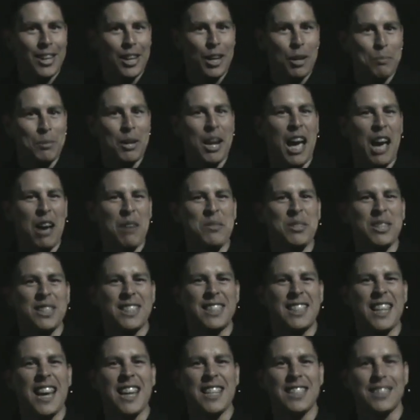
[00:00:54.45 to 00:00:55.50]
going to have an
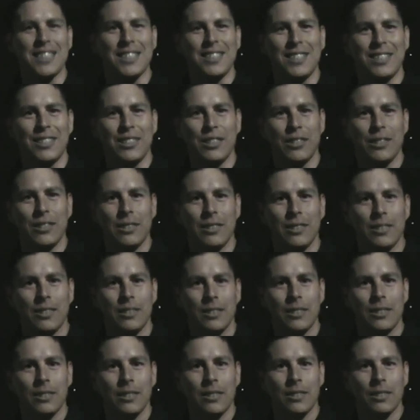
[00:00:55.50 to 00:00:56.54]
assassin.
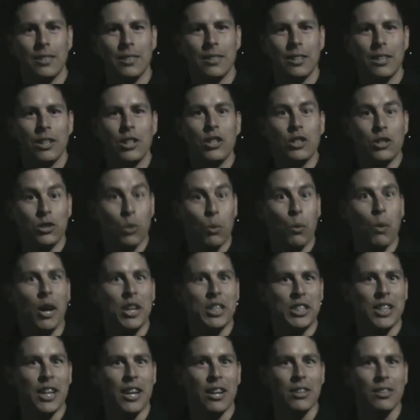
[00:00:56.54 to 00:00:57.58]
So
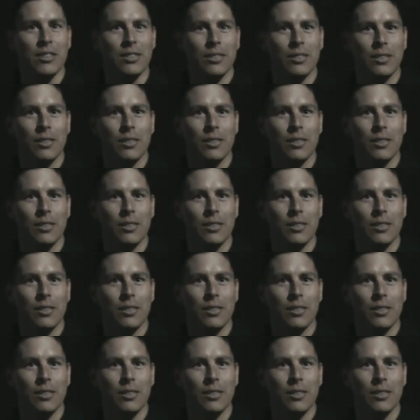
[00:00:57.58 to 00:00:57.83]
watch out.